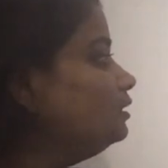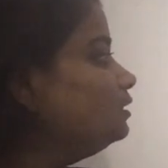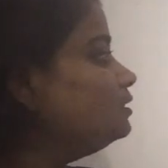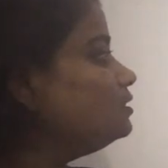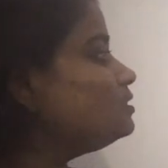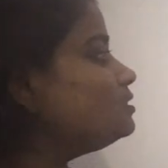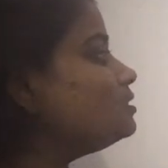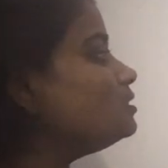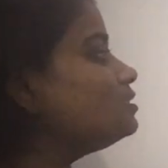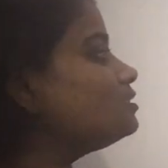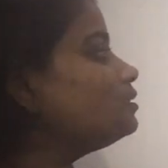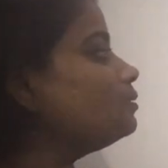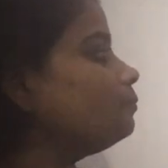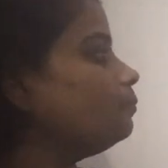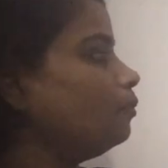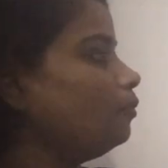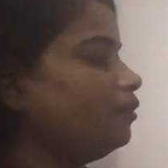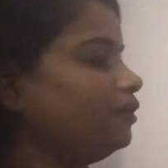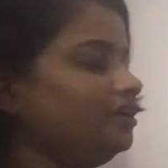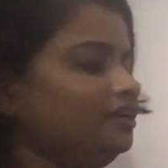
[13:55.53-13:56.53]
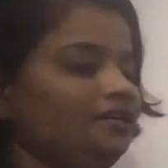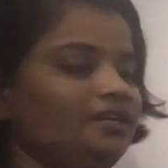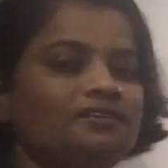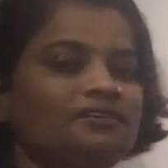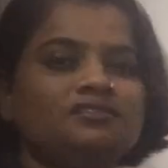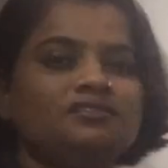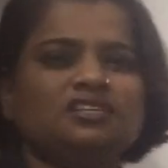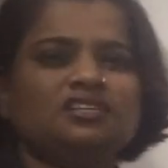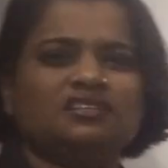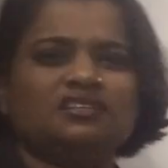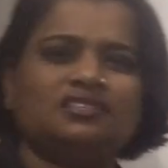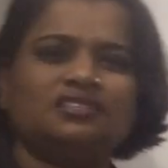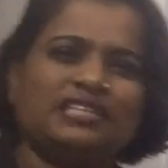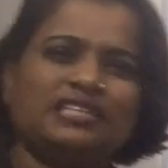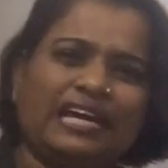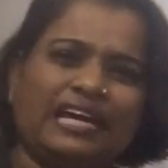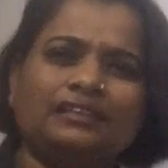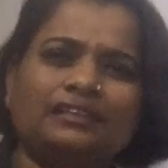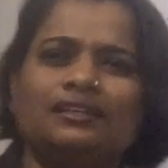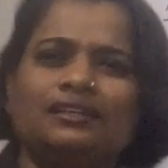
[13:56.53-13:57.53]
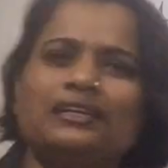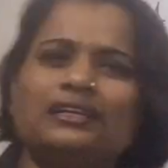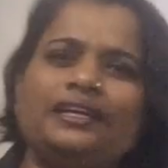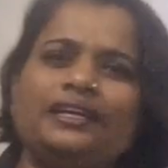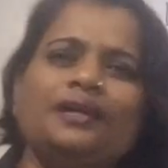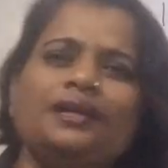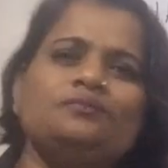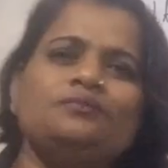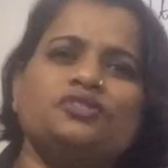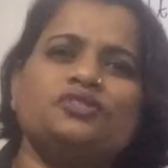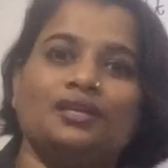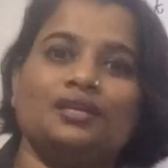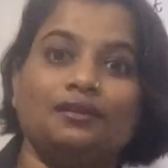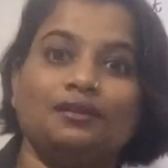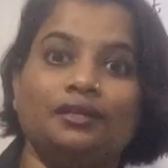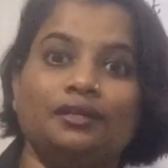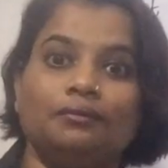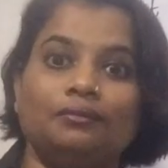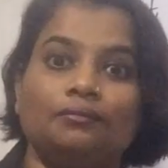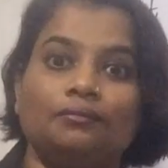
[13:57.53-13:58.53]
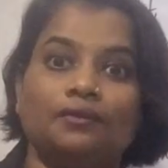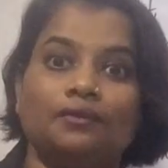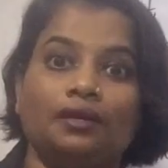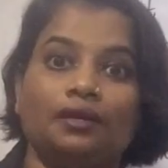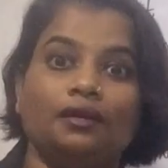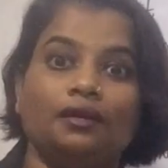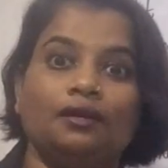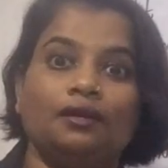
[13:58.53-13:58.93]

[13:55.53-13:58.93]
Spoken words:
This is the boy. Yes, exactly I'm telling.